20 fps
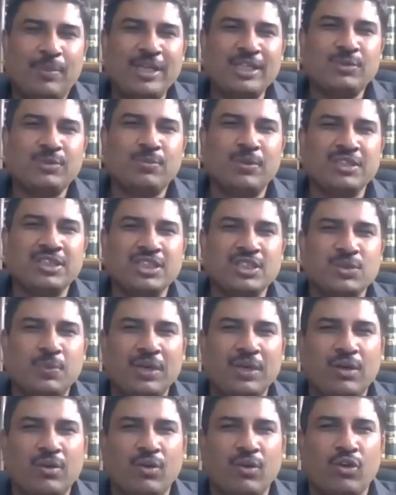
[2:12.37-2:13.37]
best person
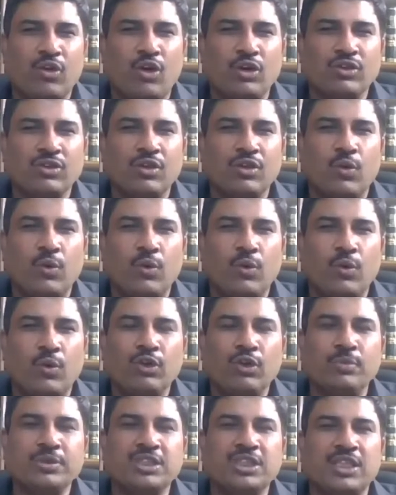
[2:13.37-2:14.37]
speak. Over to
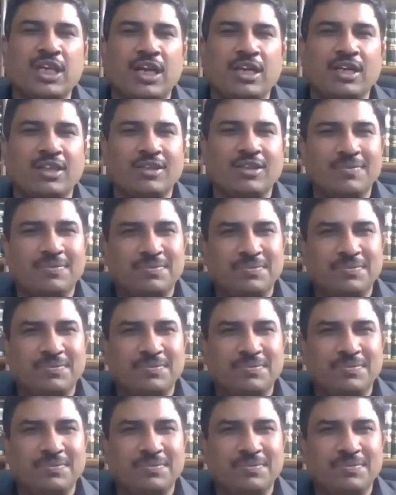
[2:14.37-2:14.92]
you, Mr. Tandon.